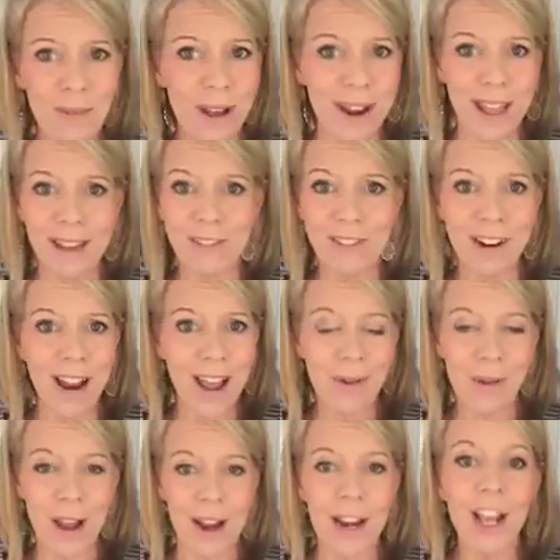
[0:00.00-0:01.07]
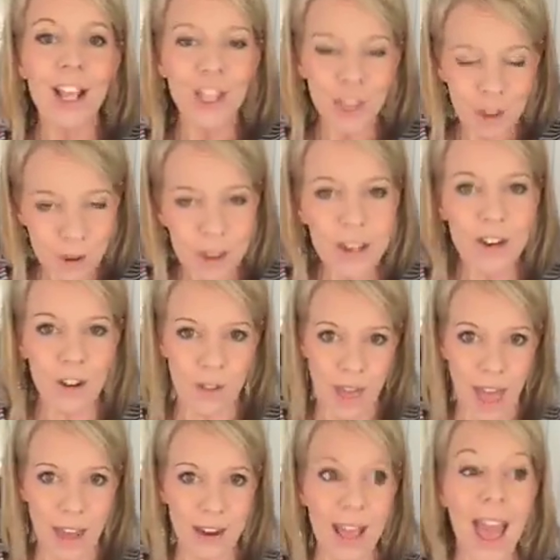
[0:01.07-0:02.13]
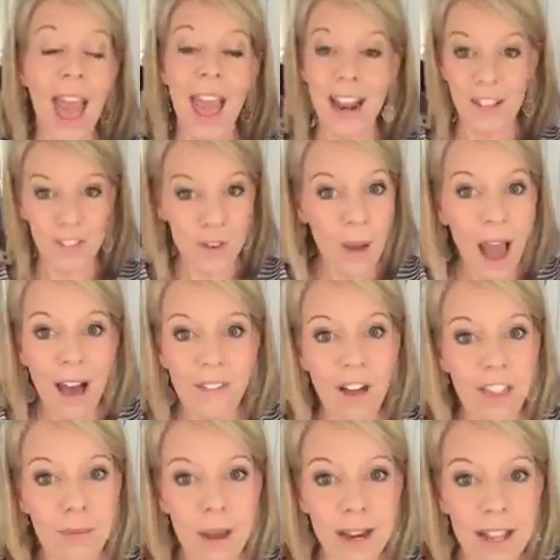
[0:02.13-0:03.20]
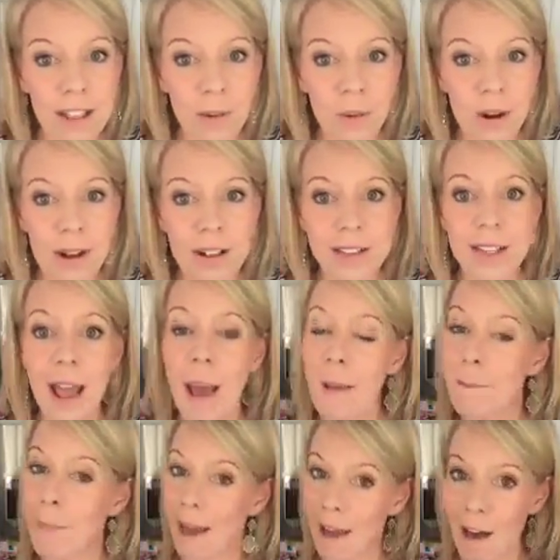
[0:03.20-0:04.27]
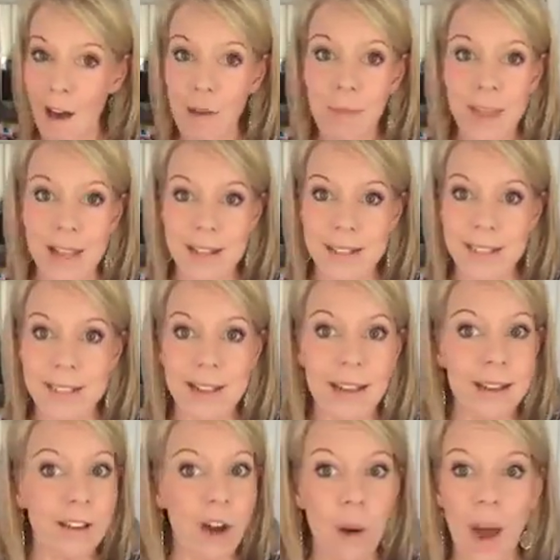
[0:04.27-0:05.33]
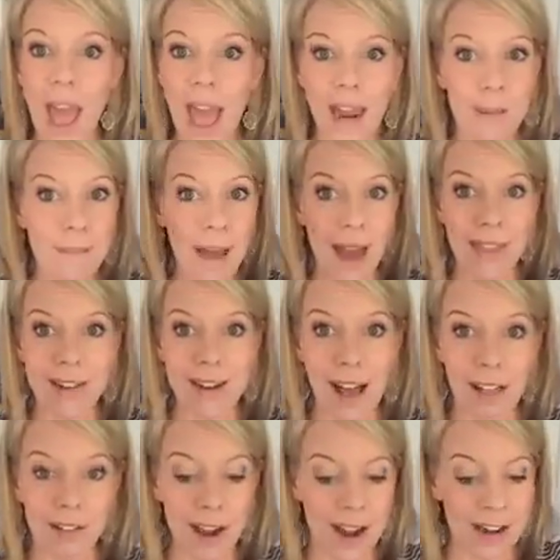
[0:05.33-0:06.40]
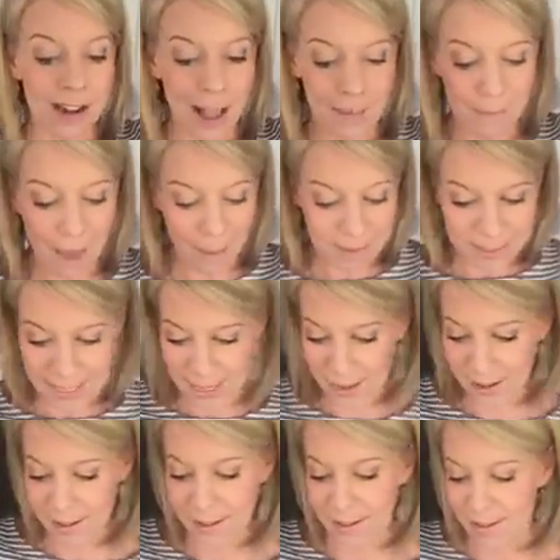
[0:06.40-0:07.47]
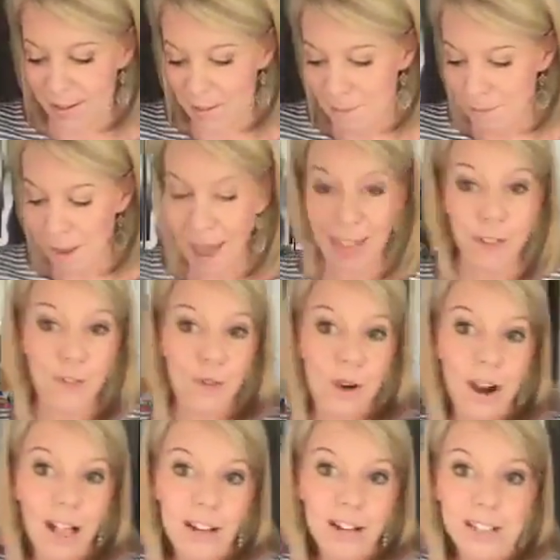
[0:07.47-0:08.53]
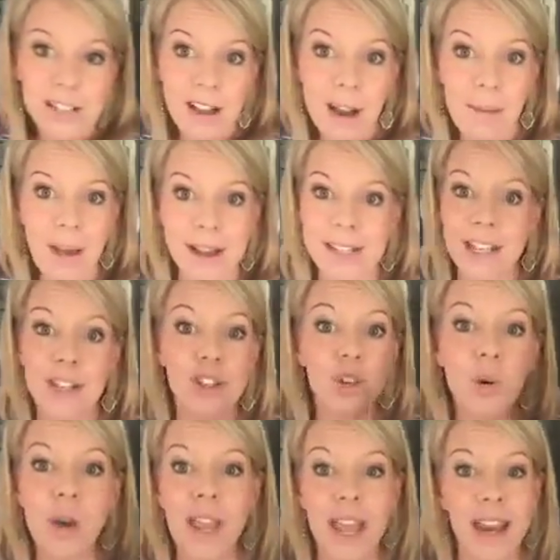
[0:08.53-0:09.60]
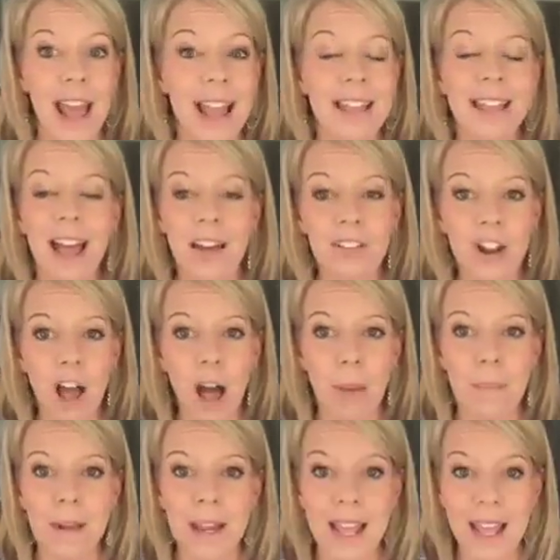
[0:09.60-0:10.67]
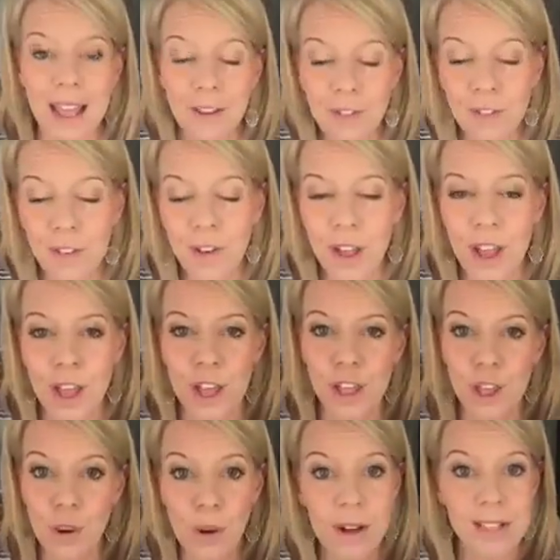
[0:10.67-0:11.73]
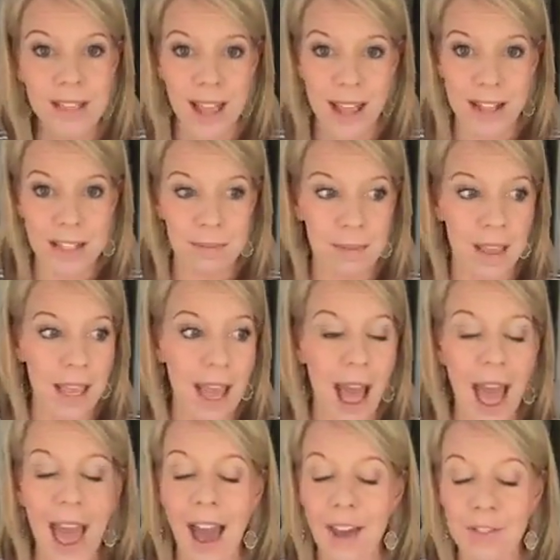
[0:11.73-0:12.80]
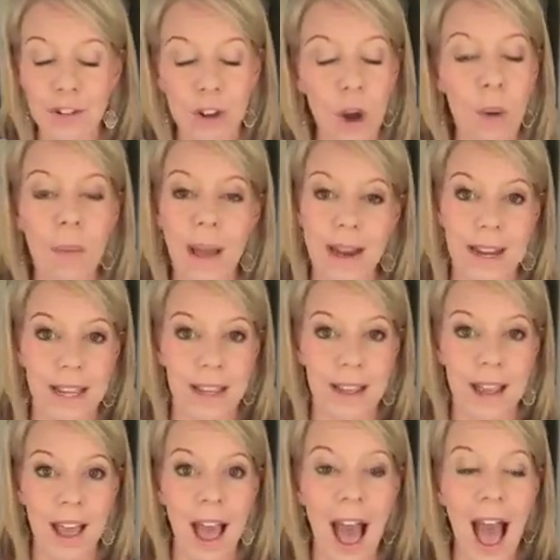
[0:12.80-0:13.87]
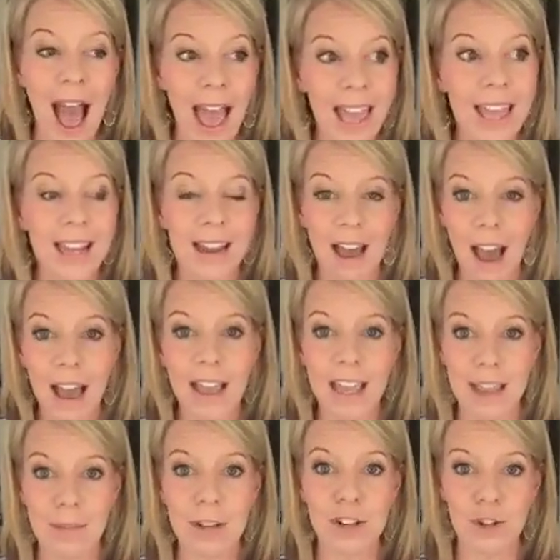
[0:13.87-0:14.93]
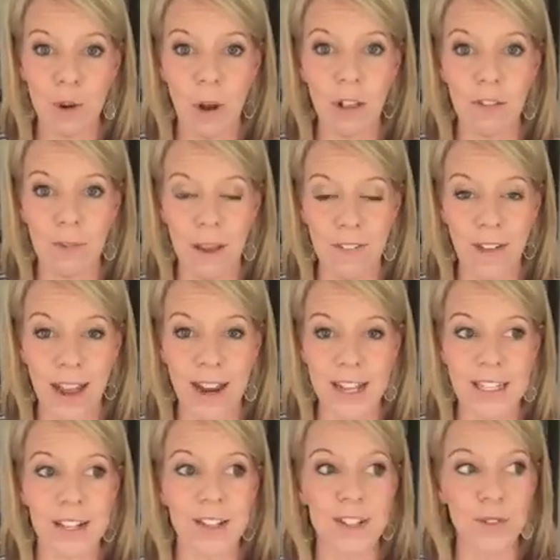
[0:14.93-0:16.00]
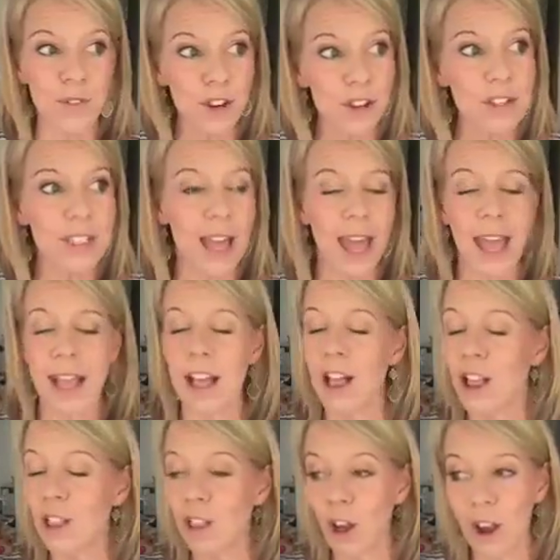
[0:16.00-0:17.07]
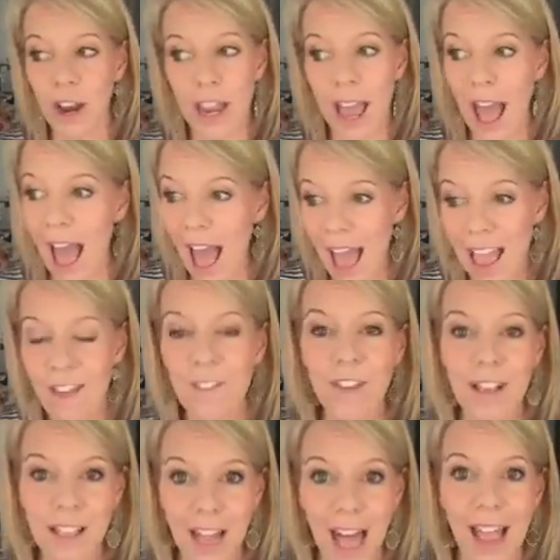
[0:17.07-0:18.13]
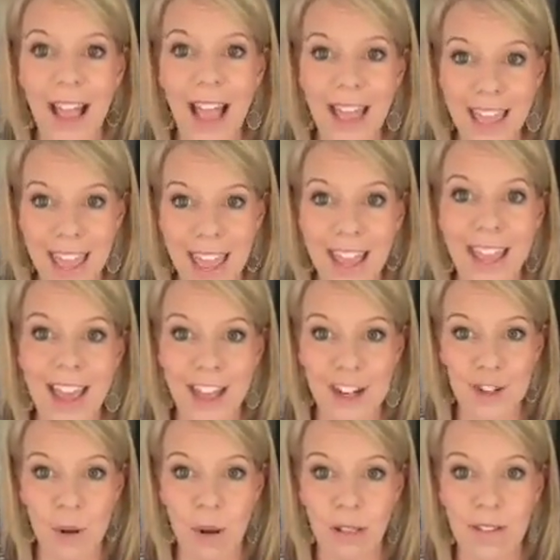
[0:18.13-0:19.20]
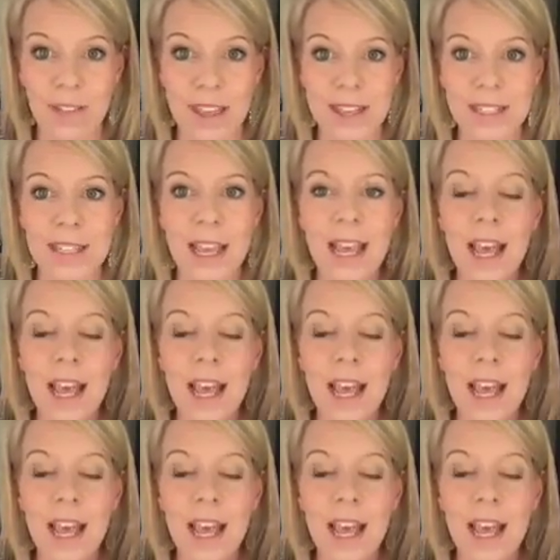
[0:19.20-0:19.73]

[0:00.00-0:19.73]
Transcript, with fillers: whatever I want. You can do that. And if you have all the money in the world, by all means, go ahead and buy the $1.89 Pepsi, buy the $4 Starbucks, enjoy it and love it all. But if you are saying to me, I have no money, I cannot keep control of my finances. If you're saying, Laurie, I feel like I can't get control of this,